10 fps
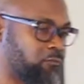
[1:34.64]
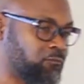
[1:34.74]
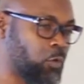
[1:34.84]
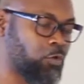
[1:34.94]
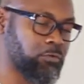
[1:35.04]

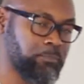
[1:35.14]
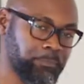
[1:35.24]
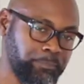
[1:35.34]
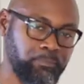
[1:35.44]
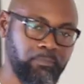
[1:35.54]
four,
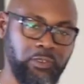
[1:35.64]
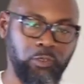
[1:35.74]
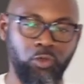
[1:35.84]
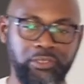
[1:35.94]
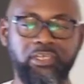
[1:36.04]

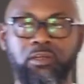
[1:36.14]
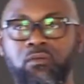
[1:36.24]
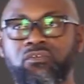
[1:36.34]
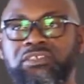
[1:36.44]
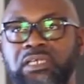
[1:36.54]
lucky
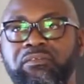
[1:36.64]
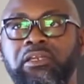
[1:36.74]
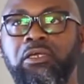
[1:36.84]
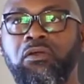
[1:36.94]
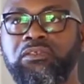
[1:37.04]
enough to serve
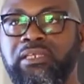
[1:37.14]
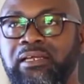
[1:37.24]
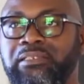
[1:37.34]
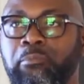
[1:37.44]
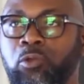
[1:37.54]
in Lagos at
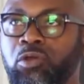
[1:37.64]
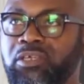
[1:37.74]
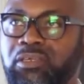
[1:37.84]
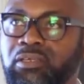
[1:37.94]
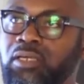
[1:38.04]
that time.
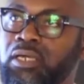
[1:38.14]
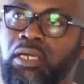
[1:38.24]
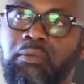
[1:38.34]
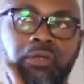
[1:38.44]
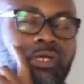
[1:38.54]
Lucky,
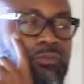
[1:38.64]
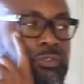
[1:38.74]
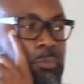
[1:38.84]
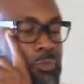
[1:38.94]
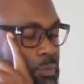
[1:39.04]
because it was
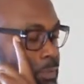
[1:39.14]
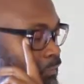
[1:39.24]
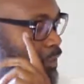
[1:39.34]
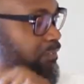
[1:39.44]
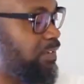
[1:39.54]
supposed to be
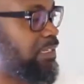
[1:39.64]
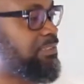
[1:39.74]
very, very